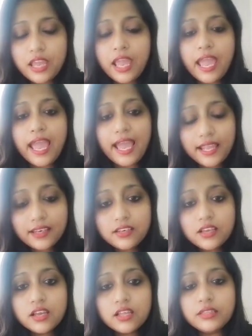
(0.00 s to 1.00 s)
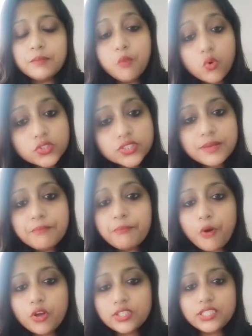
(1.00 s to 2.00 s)
And the most
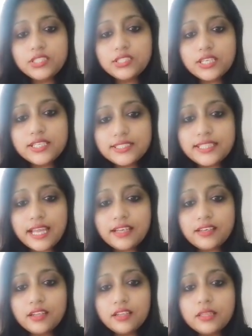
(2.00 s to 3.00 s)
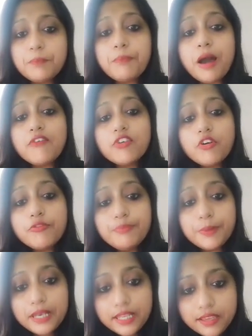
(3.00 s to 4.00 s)
important is that the power of
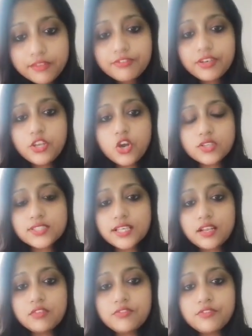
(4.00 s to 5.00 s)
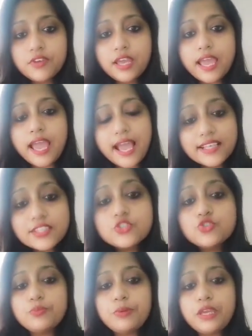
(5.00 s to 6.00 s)
belief in yourself has
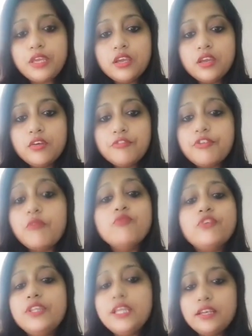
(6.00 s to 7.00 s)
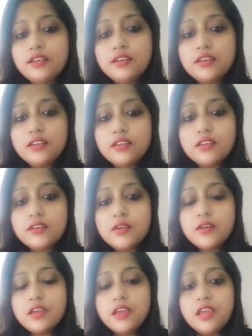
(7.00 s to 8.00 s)
to be from within.
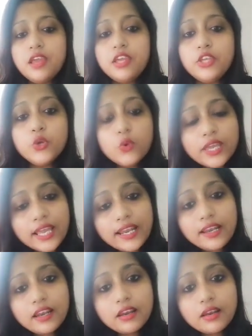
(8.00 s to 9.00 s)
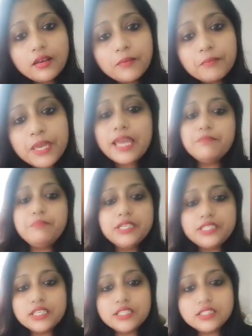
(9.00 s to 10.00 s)
You can be
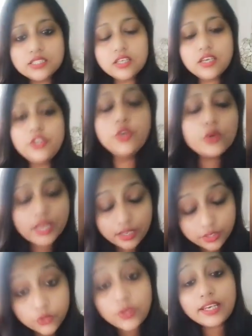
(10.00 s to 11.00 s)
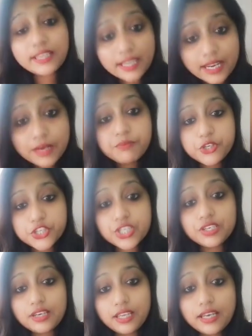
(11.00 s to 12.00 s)
admitted, you can get
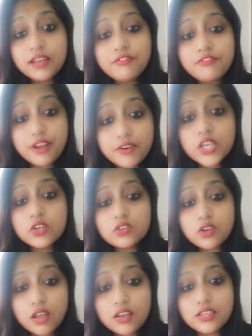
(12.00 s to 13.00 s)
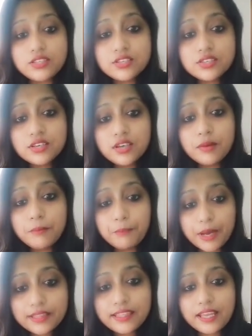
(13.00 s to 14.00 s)
admission in a very good college,
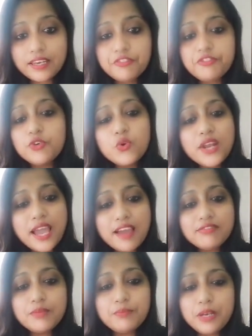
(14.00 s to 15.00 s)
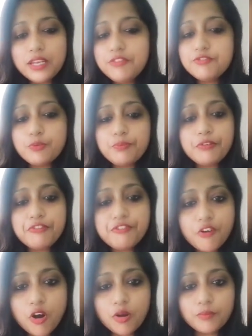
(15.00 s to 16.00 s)
but then if you don't have the belief to
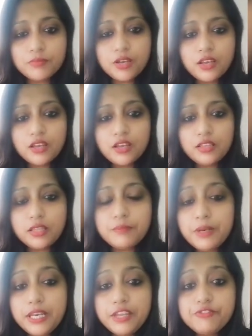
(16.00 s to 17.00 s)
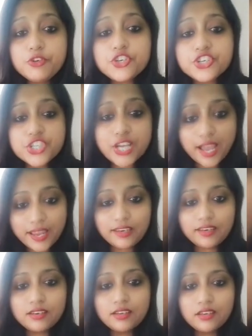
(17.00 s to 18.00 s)
perform, that belief to
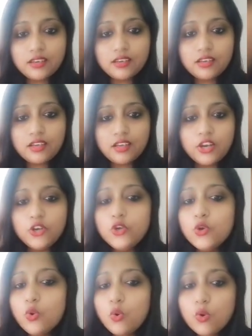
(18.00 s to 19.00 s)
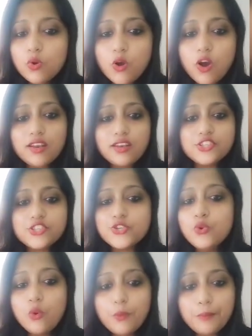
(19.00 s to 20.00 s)
shine, no college,
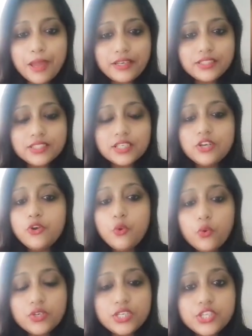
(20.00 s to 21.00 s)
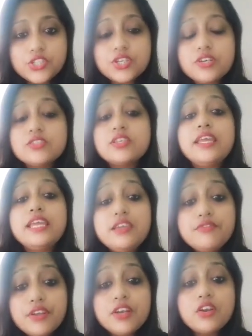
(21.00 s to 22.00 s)
no mentor, no teachers,
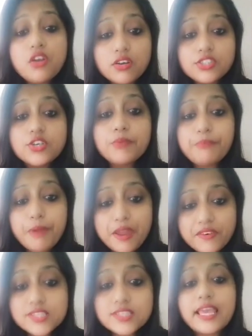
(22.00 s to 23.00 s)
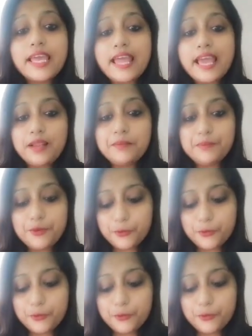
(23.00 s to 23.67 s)
even not your parents can help you.